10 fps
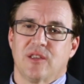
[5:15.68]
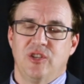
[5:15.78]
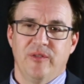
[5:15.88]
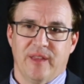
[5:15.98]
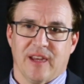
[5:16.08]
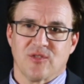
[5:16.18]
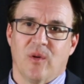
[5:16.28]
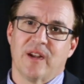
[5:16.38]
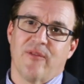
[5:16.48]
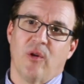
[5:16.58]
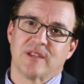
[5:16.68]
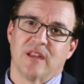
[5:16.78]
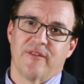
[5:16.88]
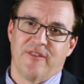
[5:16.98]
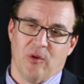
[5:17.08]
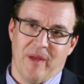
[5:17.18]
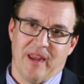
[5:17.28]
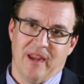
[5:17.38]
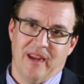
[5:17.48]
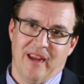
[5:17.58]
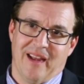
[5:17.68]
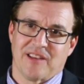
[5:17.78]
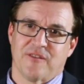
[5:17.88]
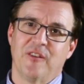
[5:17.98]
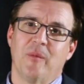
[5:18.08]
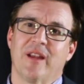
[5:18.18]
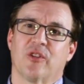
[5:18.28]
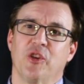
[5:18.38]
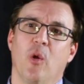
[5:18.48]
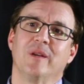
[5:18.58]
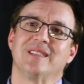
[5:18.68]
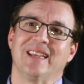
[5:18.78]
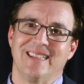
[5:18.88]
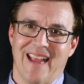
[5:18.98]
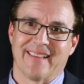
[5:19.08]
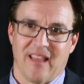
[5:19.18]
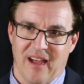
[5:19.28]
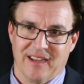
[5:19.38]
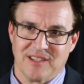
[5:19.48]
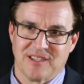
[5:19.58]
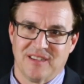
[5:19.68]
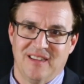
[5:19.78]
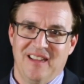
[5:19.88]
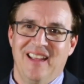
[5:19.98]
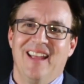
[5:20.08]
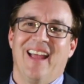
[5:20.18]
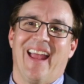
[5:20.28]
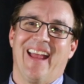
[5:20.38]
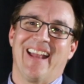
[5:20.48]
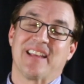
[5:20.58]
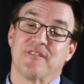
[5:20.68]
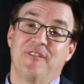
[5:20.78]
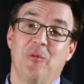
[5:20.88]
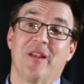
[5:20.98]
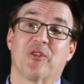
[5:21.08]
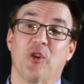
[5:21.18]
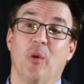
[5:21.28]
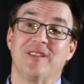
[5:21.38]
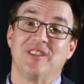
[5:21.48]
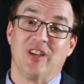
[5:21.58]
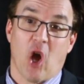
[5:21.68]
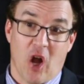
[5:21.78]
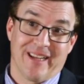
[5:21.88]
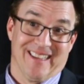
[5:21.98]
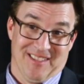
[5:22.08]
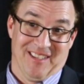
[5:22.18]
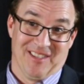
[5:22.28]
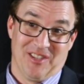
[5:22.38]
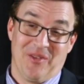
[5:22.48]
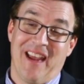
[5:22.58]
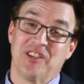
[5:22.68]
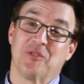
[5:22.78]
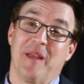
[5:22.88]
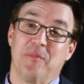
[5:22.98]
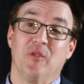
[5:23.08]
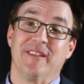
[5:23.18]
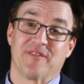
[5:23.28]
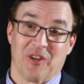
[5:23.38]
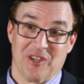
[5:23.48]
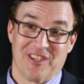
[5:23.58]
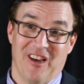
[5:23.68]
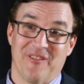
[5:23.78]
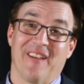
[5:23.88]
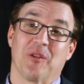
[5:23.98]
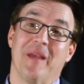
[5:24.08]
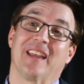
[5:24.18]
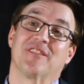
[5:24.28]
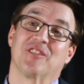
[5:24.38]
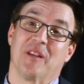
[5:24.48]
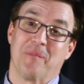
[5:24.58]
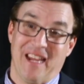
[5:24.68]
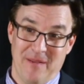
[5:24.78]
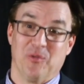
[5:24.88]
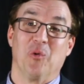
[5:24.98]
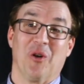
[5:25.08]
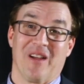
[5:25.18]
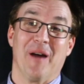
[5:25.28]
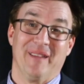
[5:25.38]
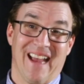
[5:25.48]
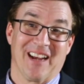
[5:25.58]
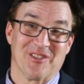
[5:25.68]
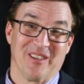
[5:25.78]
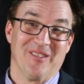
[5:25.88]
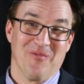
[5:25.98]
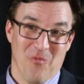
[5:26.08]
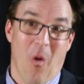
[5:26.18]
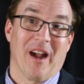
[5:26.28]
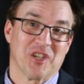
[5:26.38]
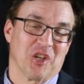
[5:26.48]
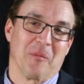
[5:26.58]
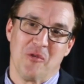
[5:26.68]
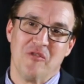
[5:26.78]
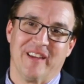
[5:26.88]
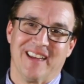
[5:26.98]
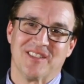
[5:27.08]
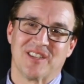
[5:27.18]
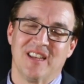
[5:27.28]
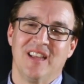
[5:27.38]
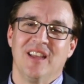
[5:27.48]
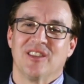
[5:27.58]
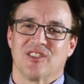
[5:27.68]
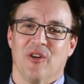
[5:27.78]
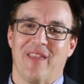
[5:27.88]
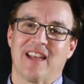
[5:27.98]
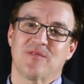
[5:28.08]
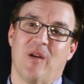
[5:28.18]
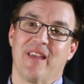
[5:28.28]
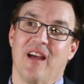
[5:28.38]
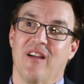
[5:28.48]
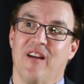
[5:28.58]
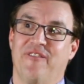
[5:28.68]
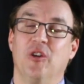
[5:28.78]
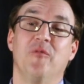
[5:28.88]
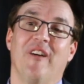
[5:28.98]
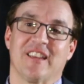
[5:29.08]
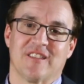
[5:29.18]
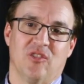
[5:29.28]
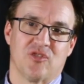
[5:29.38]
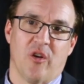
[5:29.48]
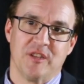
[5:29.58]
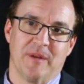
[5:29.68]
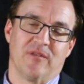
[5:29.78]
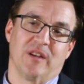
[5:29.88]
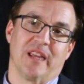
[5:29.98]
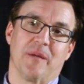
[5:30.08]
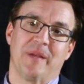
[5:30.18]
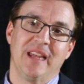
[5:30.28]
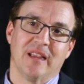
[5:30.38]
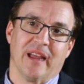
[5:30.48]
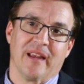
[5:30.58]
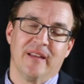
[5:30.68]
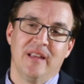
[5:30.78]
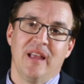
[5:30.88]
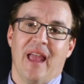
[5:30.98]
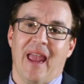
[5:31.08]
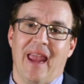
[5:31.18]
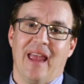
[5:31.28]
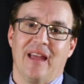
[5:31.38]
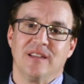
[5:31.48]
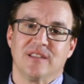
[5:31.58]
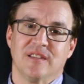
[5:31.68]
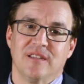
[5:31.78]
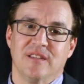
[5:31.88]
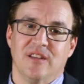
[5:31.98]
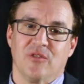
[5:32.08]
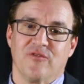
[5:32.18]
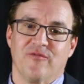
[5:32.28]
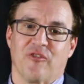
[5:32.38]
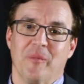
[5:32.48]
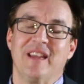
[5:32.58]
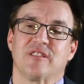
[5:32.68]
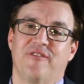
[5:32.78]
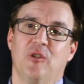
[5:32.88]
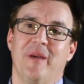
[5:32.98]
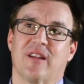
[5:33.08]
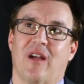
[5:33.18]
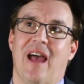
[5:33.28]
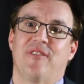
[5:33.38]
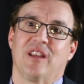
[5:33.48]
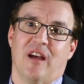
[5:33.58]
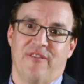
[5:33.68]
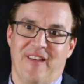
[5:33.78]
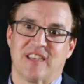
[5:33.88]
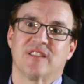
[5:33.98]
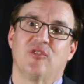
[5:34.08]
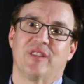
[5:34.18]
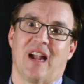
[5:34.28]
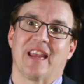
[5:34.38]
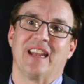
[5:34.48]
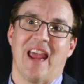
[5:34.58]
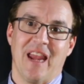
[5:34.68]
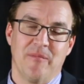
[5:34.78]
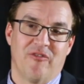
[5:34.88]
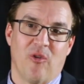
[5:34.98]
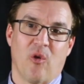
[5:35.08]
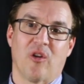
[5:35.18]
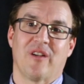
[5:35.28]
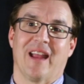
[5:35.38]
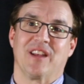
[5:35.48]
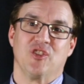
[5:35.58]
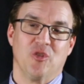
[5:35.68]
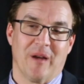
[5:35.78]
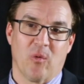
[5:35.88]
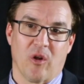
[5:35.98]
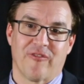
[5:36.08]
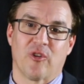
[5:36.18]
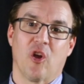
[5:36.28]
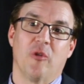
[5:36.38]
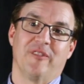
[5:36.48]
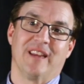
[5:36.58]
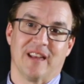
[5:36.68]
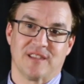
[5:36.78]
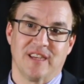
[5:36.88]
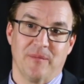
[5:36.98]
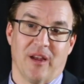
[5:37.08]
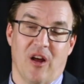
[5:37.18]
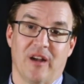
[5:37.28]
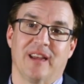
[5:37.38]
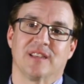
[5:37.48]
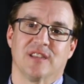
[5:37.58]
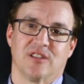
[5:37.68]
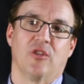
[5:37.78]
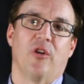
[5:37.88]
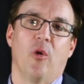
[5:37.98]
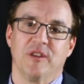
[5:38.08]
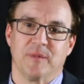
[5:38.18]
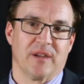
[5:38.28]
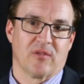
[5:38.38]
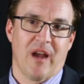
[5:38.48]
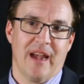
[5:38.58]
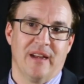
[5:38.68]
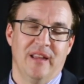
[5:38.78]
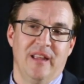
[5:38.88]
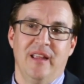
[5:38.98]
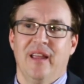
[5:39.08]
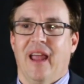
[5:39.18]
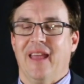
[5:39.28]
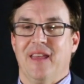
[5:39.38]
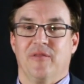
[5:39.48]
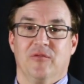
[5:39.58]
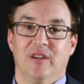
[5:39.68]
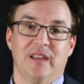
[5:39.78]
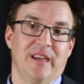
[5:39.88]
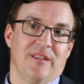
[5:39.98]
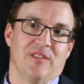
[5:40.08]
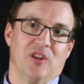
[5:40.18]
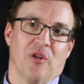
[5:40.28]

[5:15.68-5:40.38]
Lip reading: Two things. One, I've always loved filmmaking, and as a filmmaker, you always need deadlines. And as a filmmaker, you always need audiences. You can't just make movies for yourself. You have to make it so that people will come and actually watch your movies. So that's why a film festival has always been really appealing. And for me as a filmmaker, having a festival that I can aim for, that I can do my work for, to hopefully get seen by audiences, has always been great. And then really,